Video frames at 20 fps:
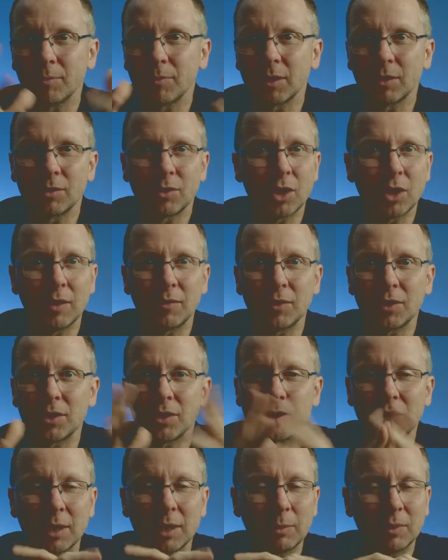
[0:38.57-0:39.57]

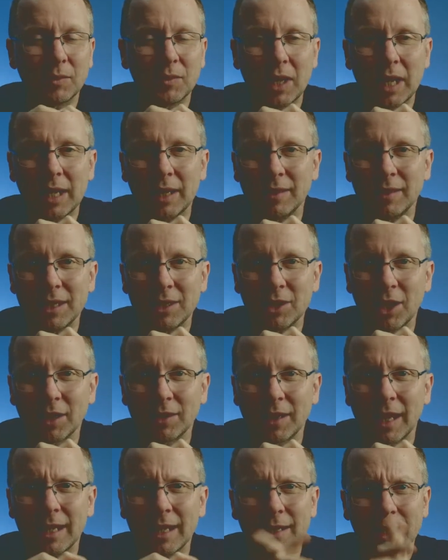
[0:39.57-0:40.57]
services that we've done and things like
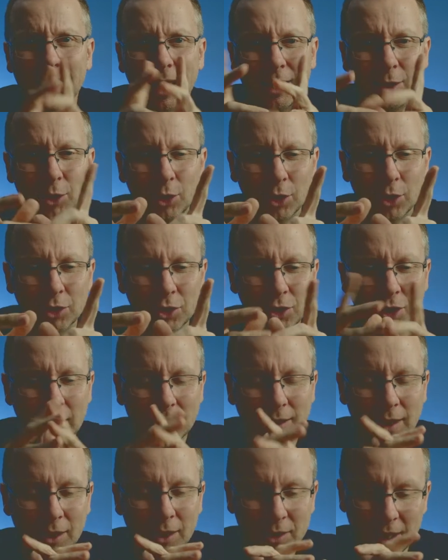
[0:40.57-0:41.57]
that. And you can
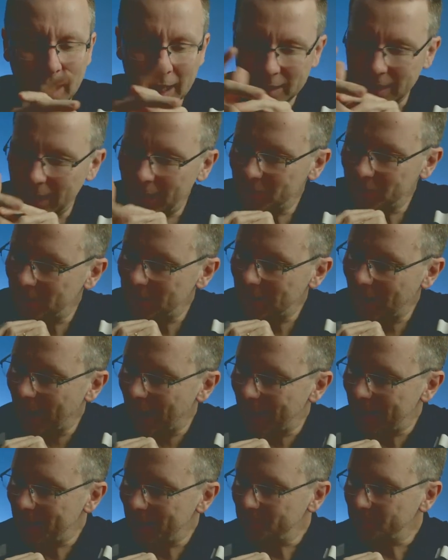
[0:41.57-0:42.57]
check those out. Now,
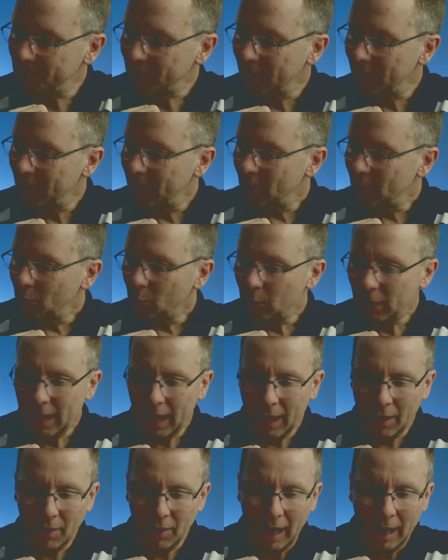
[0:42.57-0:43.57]
today, we
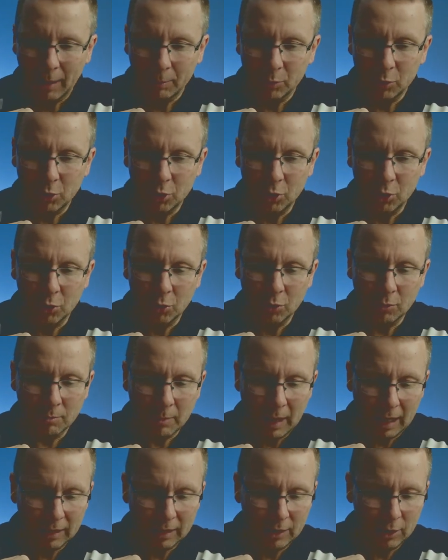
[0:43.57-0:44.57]
are up to
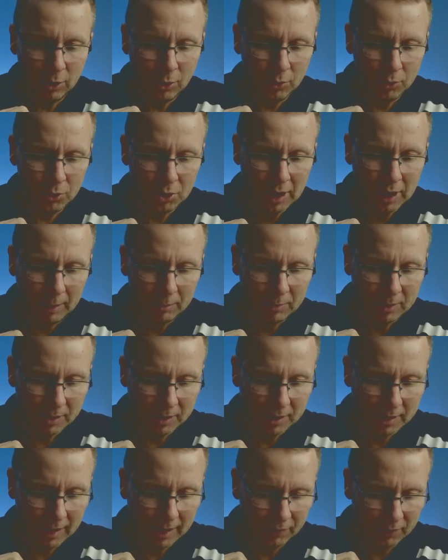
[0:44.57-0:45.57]
Matthew chapter
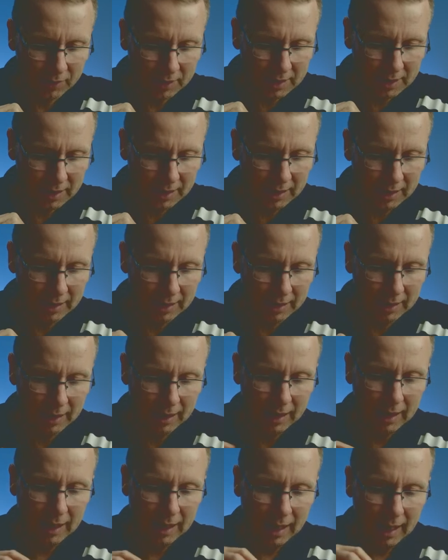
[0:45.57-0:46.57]
17
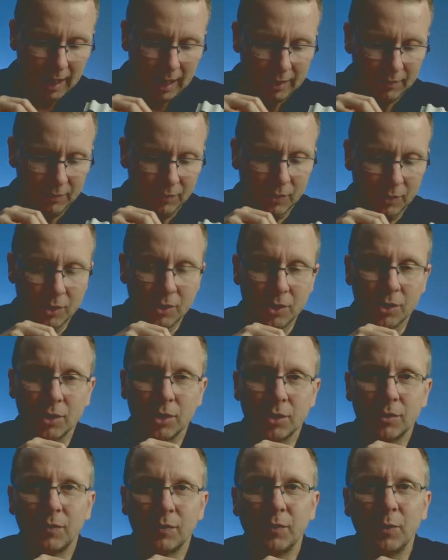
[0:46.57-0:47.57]
and
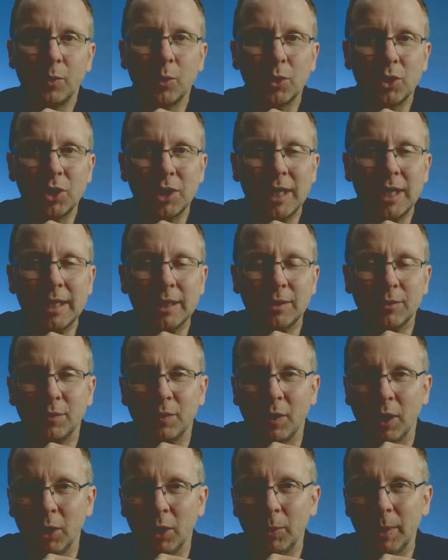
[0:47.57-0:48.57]
verses 14 and
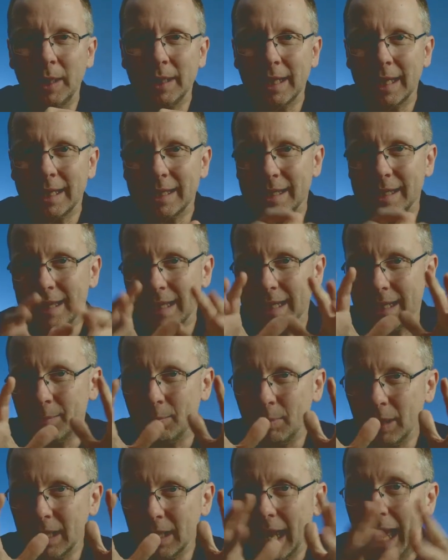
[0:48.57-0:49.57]
following. That's the
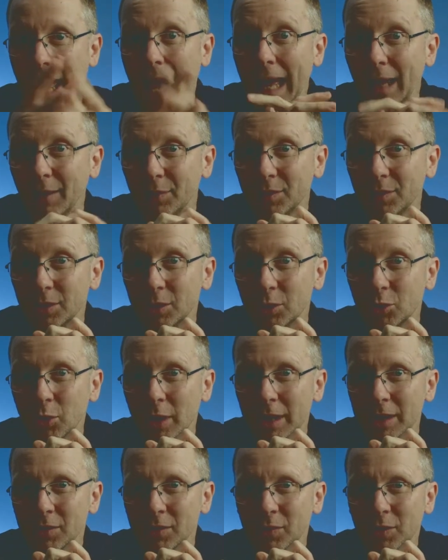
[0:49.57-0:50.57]
bit after the
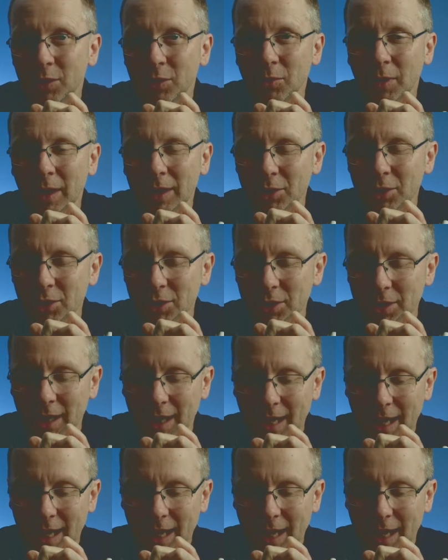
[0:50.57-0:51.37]
Transfiguration.